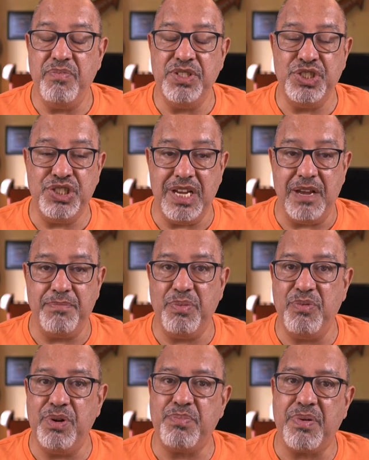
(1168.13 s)
ship
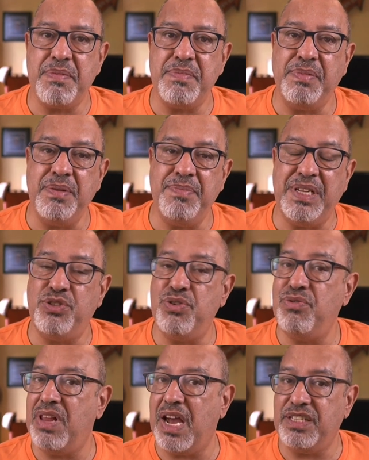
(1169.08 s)
would probably be
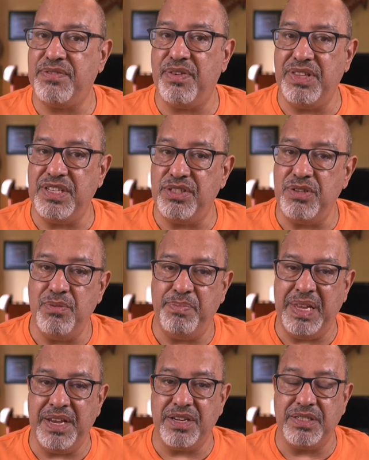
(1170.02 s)
too large for these new
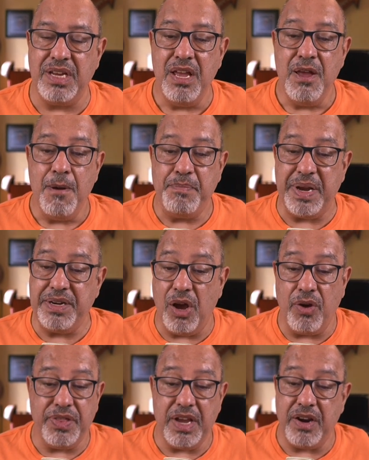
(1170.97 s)
piers, but
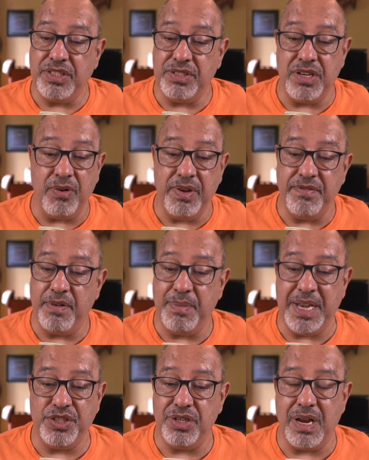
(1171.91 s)
no, there's no
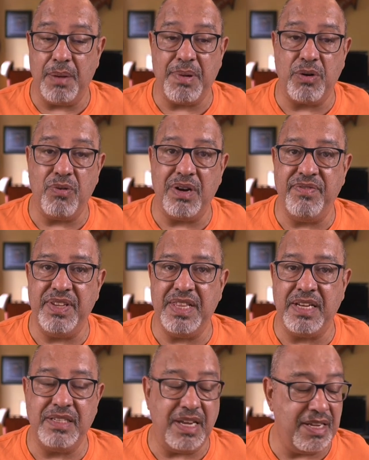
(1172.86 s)
information about what
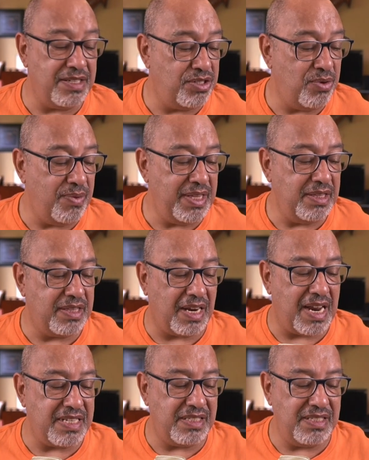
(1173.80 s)
Vidanta is doing. The
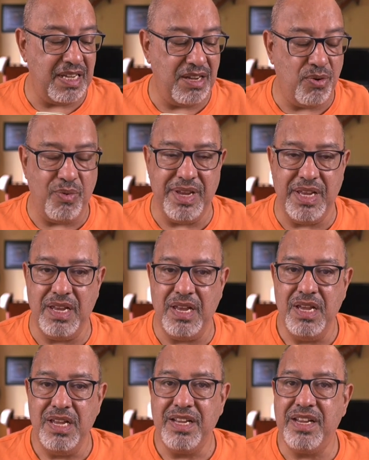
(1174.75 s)
last thing we
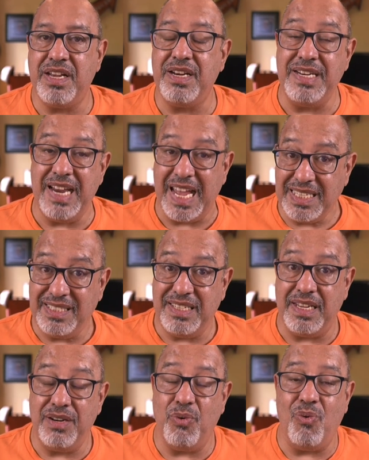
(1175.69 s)

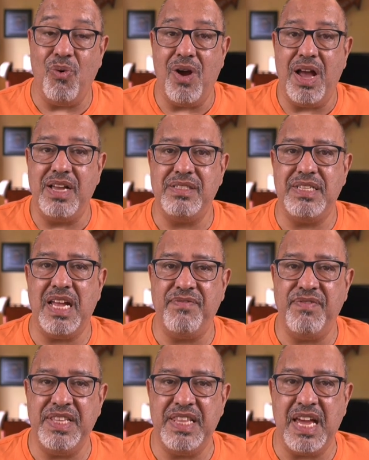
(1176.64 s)
connected was that
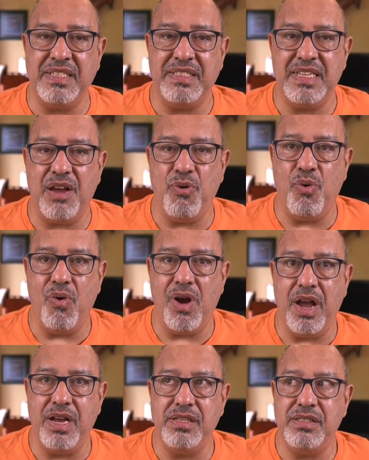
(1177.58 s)
Vidanta
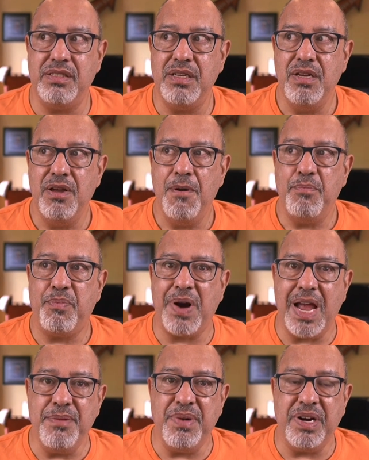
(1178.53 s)
was
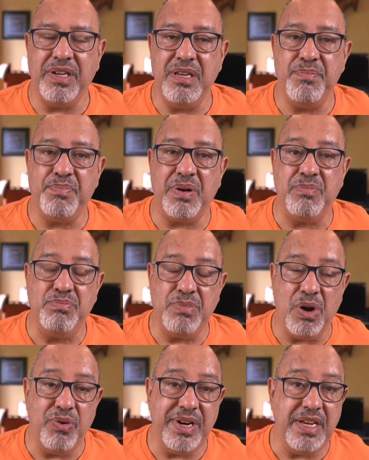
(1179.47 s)
primarily
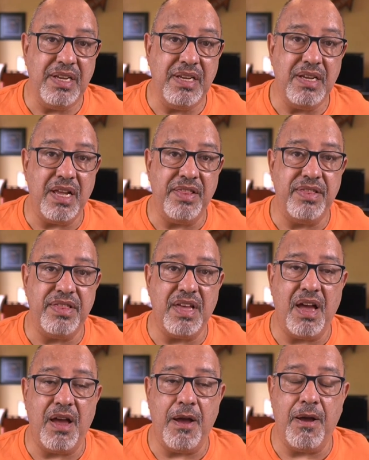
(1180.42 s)
promoting
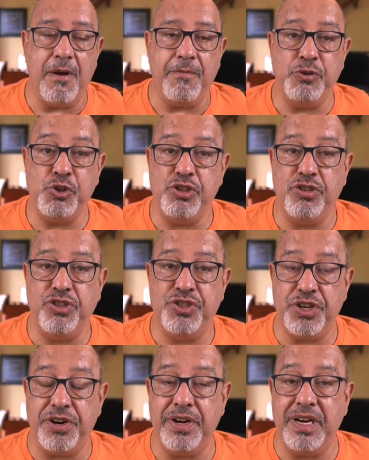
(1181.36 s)
the
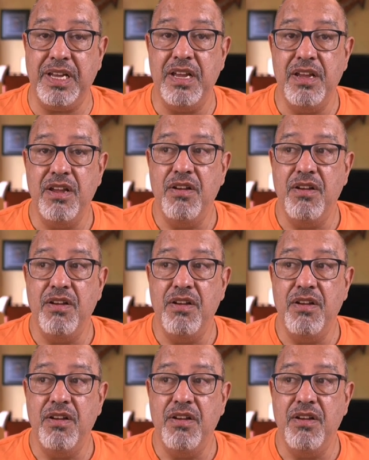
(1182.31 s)
journey